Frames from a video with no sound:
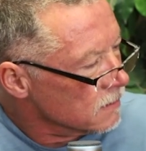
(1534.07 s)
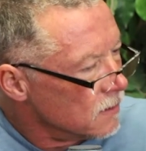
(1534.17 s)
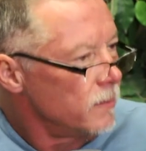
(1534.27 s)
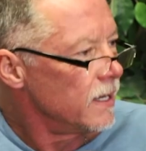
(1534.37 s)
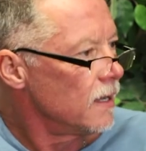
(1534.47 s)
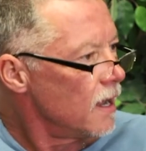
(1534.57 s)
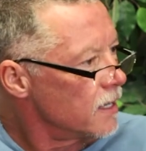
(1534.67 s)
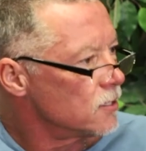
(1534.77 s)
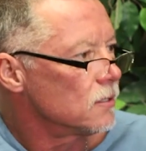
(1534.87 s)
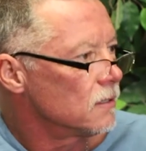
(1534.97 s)
oh my
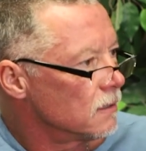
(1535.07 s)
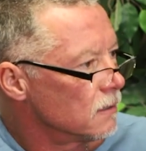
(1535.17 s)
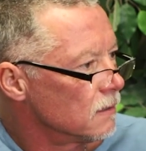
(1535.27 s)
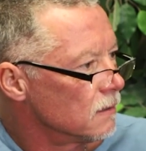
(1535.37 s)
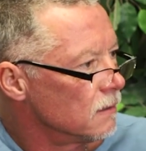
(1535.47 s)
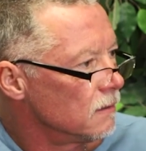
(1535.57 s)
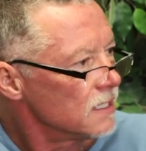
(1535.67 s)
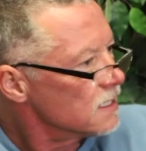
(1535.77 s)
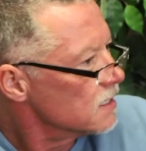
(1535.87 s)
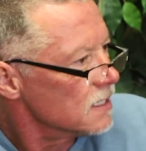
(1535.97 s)
gosh,
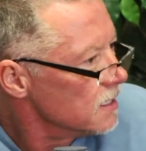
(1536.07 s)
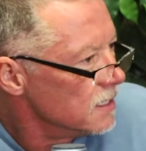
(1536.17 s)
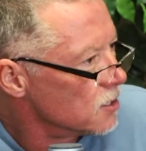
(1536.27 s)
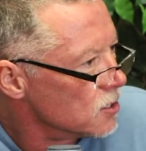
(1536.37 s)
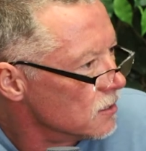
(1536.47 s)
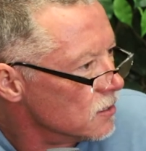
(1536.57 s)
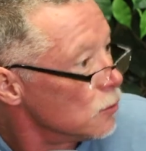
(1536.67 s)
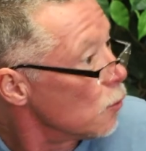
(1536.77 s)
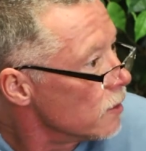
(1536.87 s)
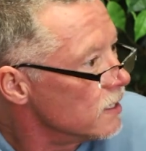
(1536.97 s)
this is an addiction
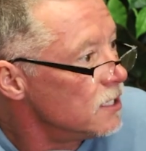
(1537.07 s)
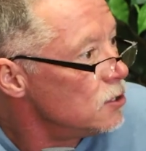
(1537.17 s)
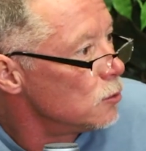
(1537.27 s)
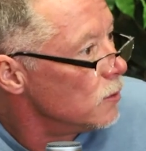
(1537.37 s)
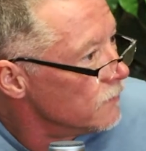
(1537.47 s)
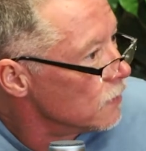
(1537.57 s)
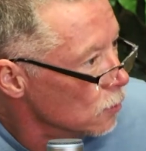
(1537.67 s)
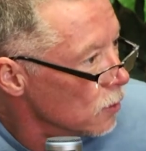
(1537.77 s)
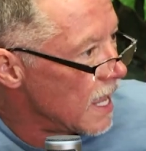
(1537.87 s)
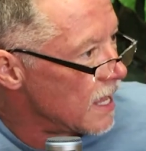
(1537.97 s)
too? Or did you even
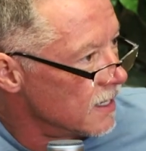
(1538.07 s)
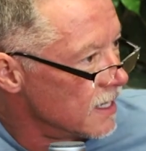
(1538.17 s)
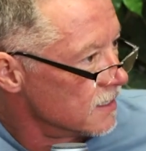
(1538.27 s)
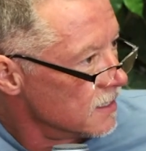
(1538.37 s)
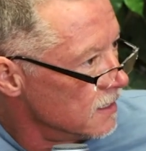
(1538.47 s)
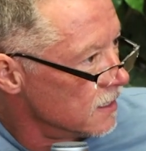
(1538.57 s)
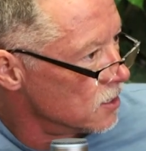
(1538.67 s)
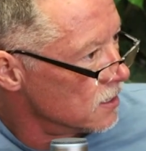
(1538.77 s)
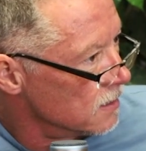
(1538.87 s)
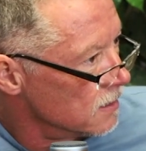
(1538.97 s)
look at it as an addiction?